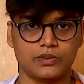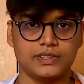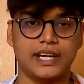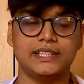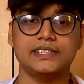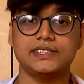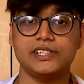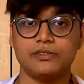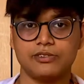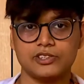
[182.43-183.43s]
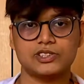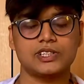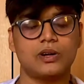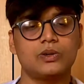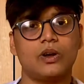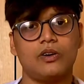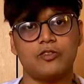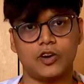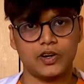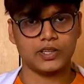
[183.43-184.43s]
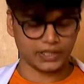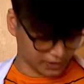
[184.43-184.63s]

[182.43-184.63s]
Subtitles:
that is the first sound of heart,